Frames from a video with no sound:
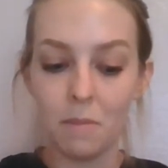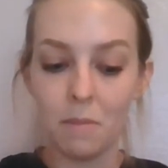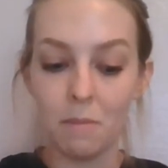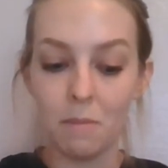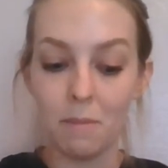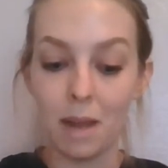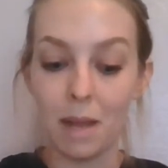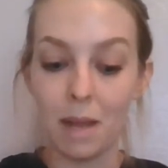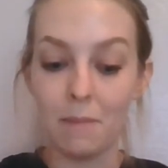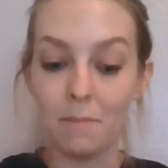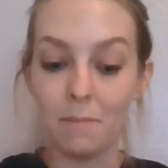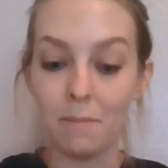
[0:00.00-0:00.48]

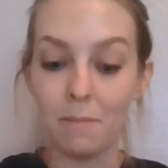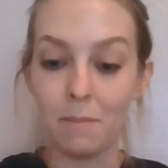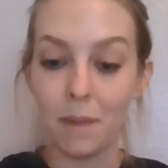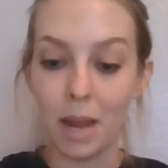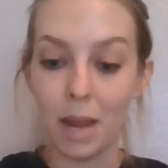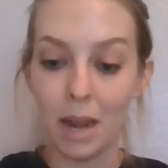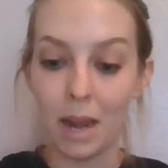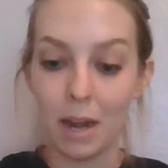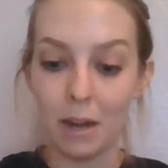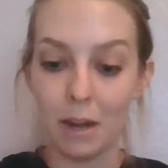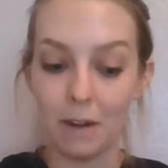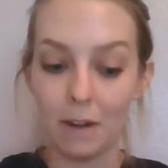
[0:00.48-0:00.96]
My
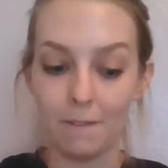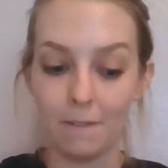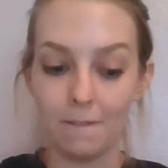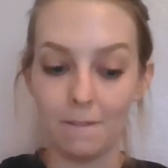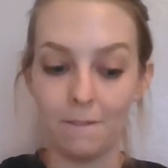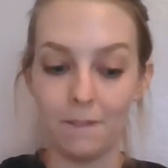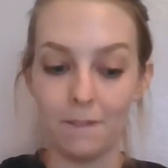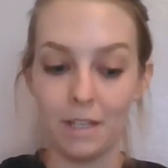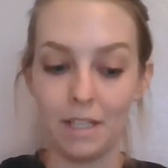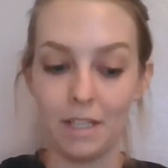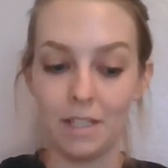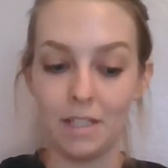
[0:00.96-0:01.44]
bare
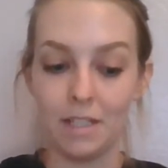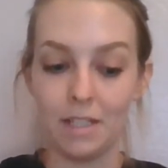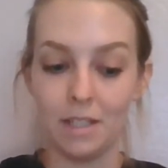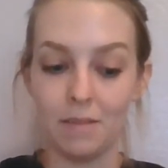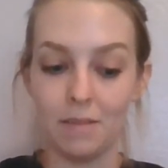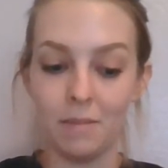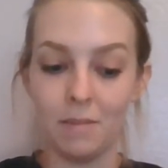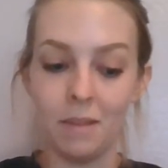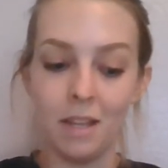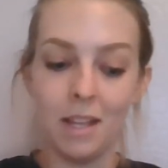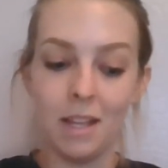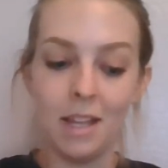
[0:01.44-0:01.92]
feet.
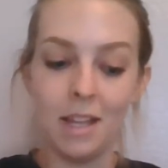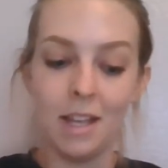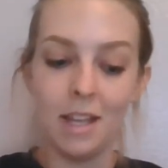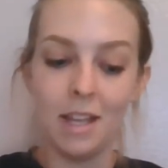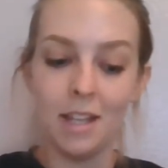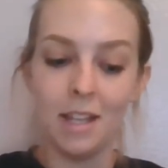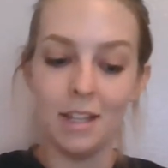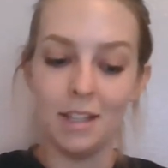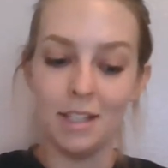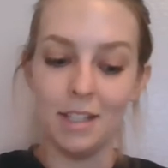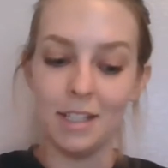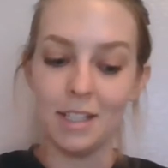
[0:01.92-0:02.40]

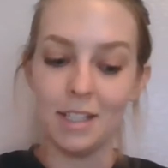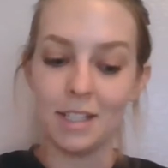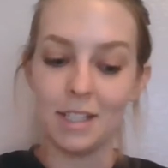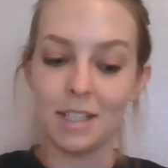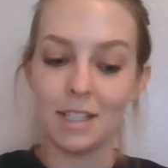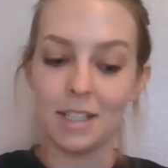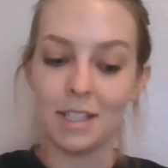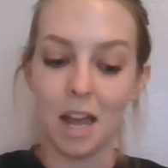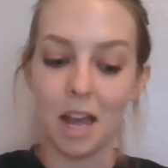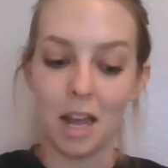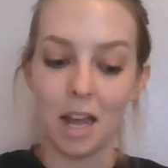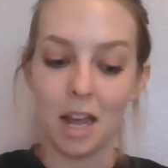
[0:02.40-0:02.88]
This
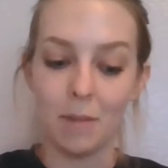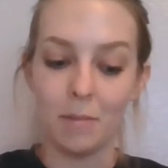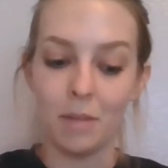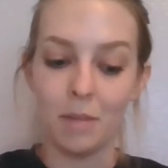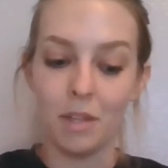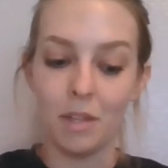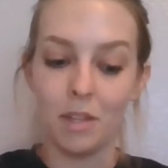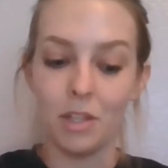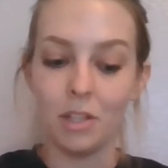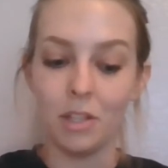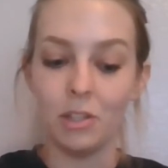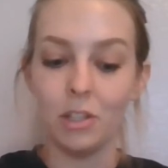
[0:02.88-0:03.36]
time,
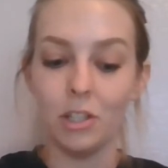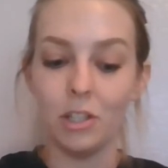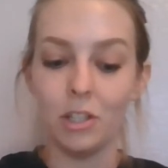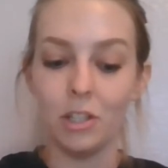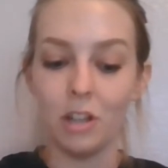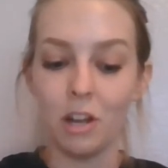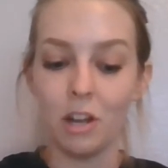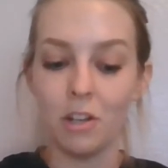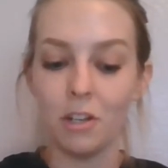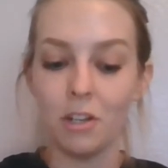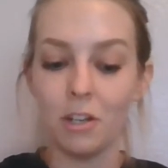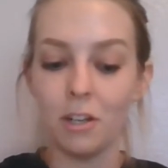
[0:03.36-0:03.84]
the
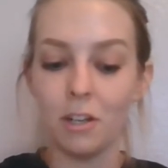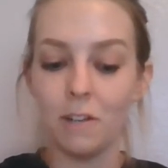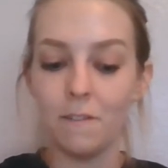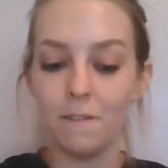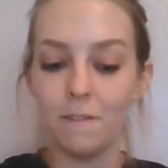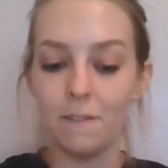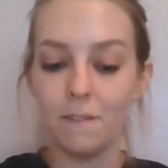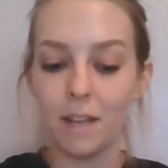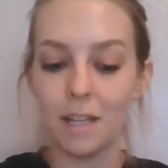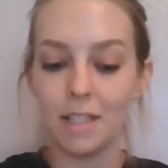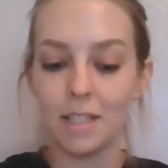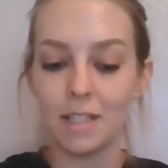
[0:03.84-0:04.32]
look on her
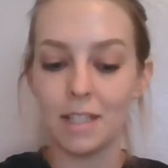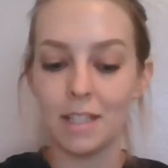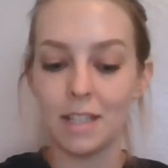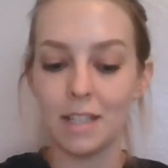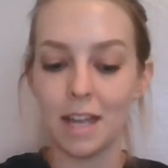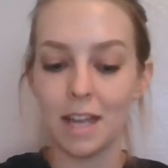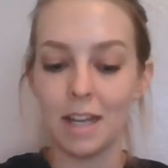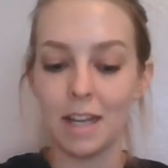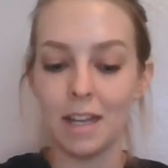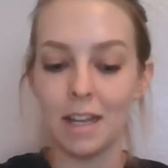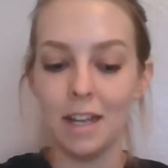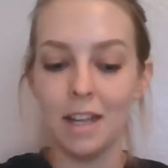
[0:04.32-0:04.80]
face
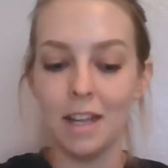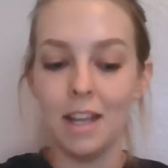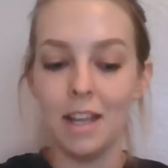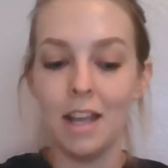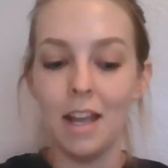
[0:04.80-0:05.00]
said,